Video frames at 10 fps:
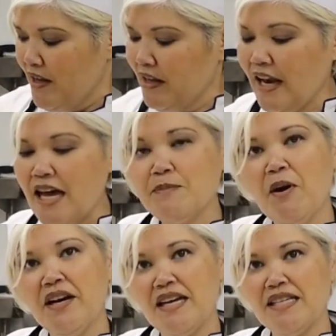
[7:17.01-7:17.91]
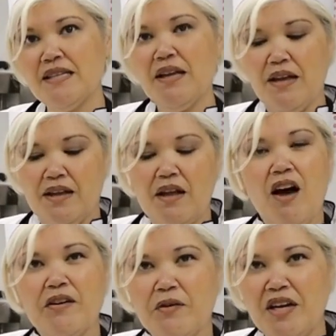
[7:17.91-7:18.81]
The last part is
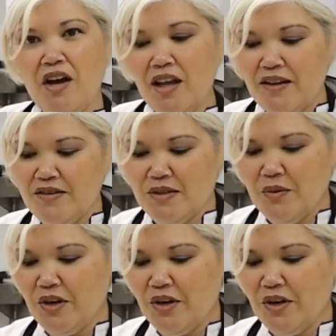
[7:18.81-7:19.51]
green olives.